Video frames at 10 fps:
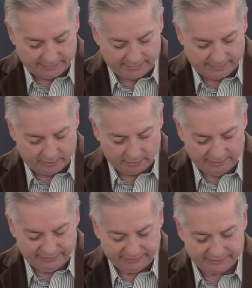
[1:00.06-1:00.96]
In our
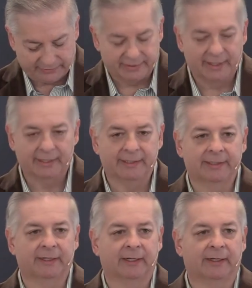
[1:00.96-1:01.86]
recent
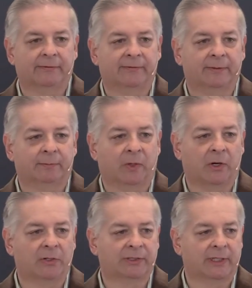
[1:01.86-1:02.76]
study of
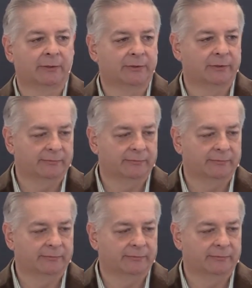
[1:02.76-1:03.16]
Paul's letter to the